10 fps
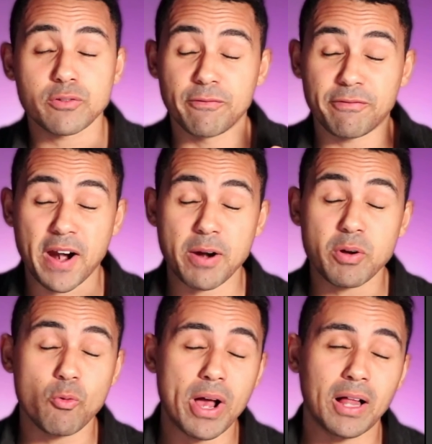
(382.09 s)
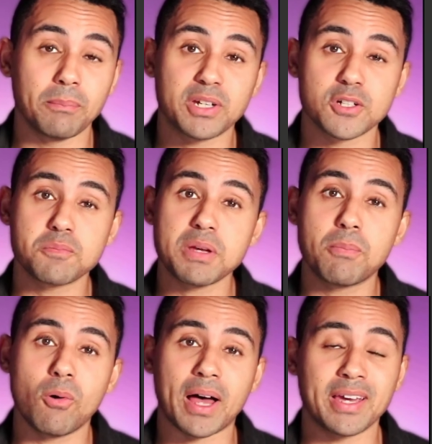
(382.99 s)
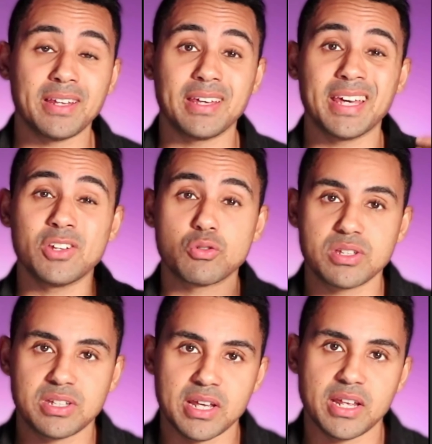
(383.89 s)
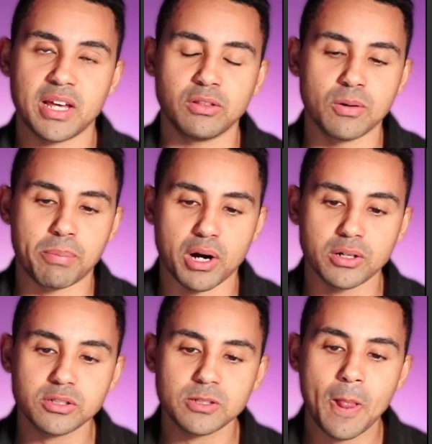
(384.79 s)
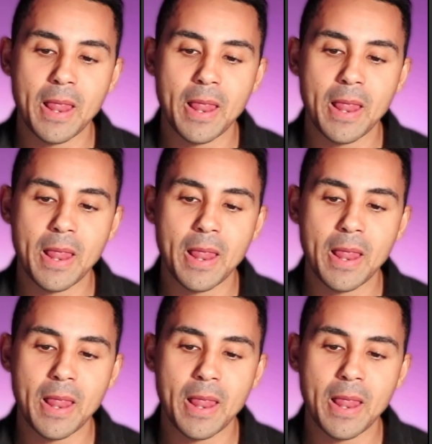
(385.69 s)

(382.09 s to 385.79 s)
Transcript: very well because people are getting interested in the post.